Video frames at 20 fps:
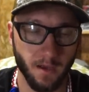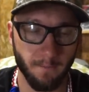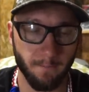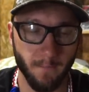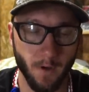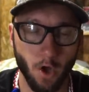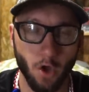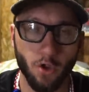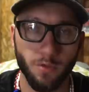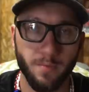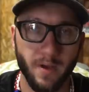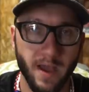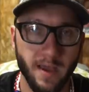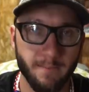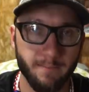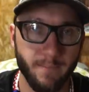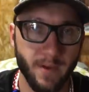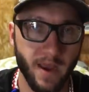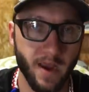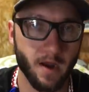mauled by
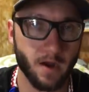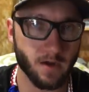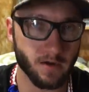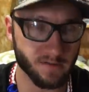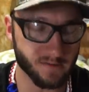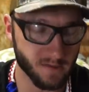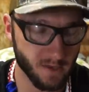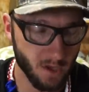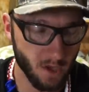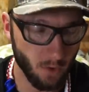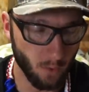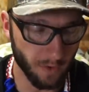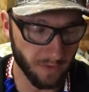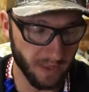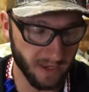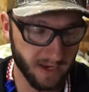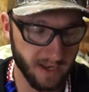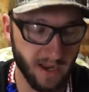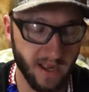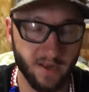bears when they
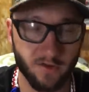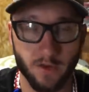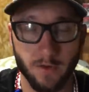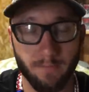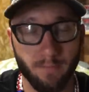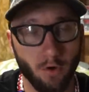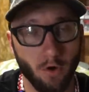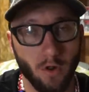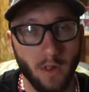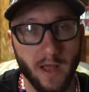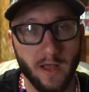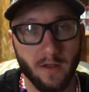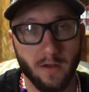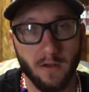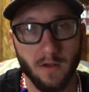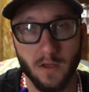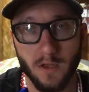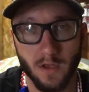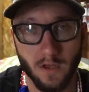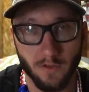could actually pull out
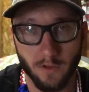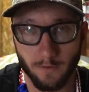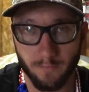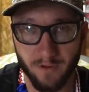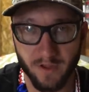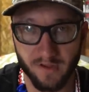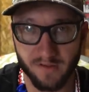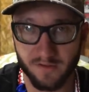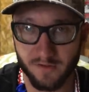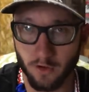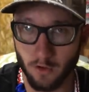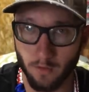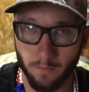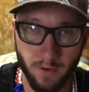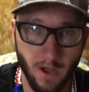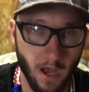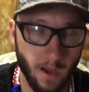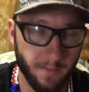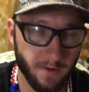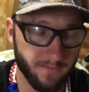their pistol,
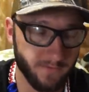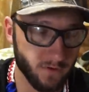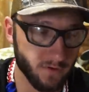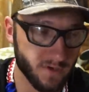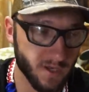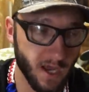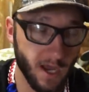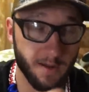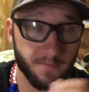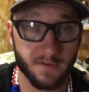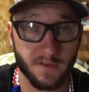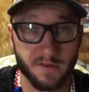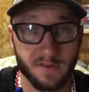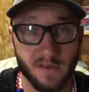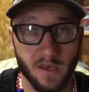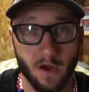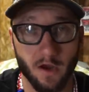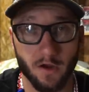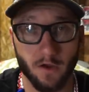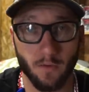pop it a few times, and
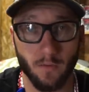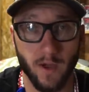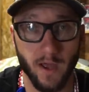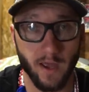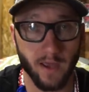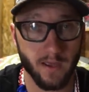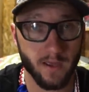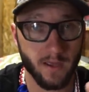scare it away.